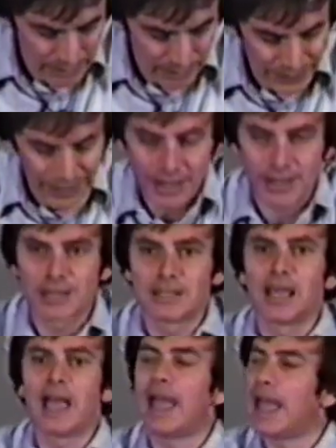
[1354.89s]
that it is
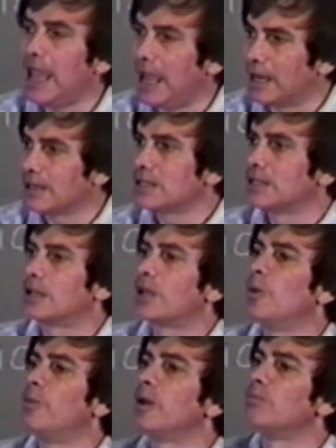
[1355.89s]
the hands that
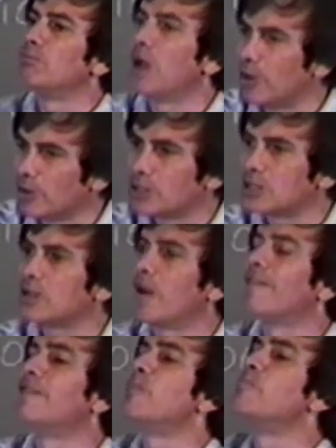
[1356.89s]
commit most
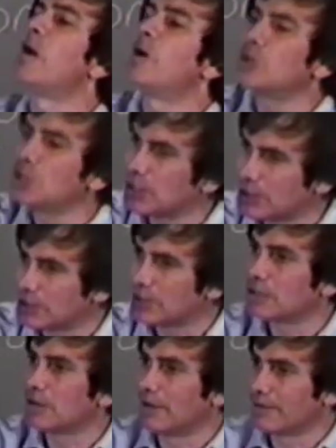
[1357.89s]
of the
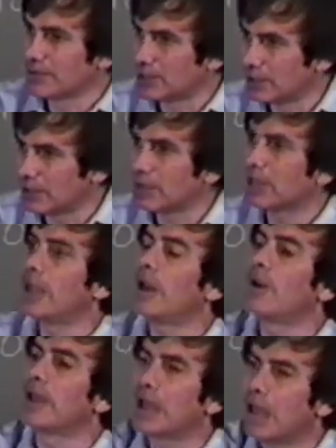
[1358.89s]
motions of sin, the
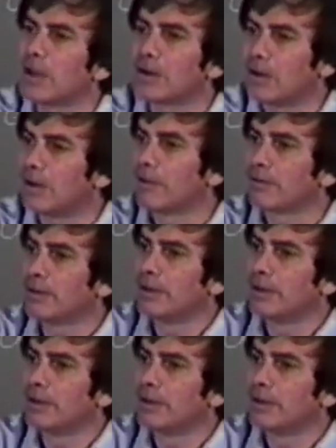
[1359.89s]
carrying out of